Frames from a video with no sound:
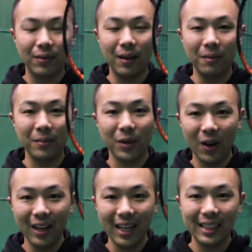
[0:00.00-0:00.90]
from
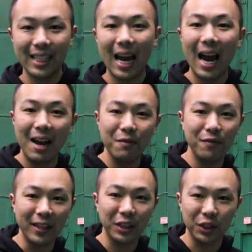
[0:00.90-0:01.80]
Yonex and
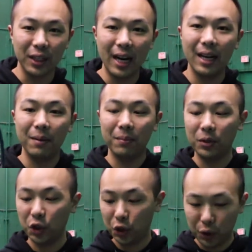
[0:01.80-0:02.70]
Victor, and I'm
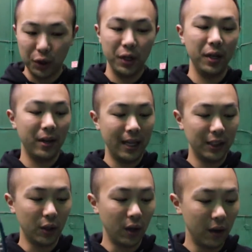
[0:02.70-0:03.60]
sure you
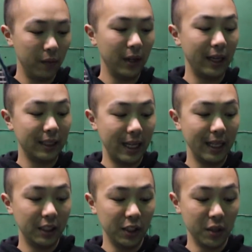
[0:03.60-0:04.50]
guys are really
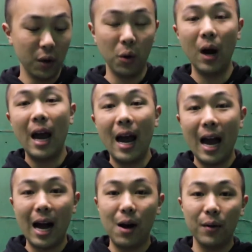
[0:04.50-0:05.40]
excited to know
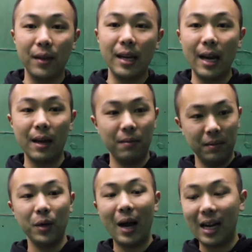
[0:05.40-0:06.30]
how the
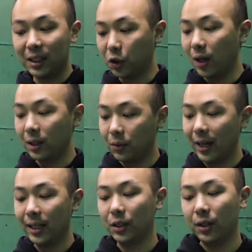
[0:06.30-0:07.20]
new Astrox
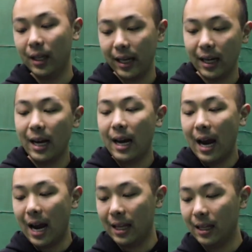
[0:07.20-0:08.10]
rackets are like,
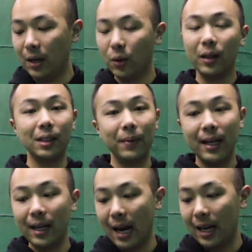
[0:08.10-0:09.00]
and the
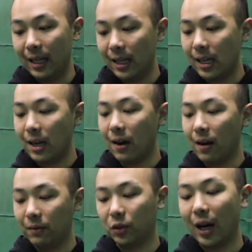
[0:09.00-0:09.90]
Auraspeed and the
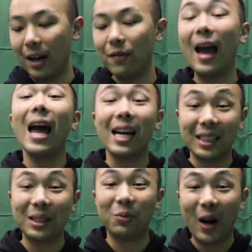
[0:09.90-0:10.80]

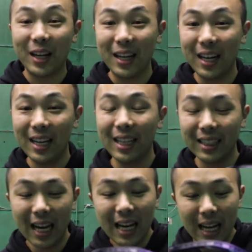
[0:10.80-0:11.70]
DriveX racket
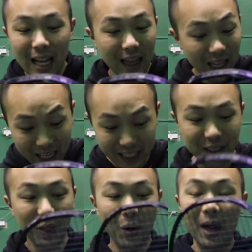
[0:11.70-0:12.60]
is like.
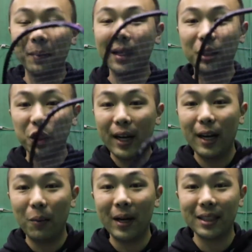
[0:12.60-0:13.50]
So I'm gonna try it
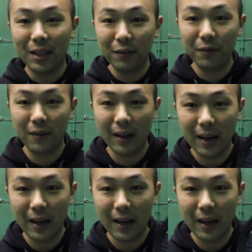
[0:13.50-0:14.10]
out myself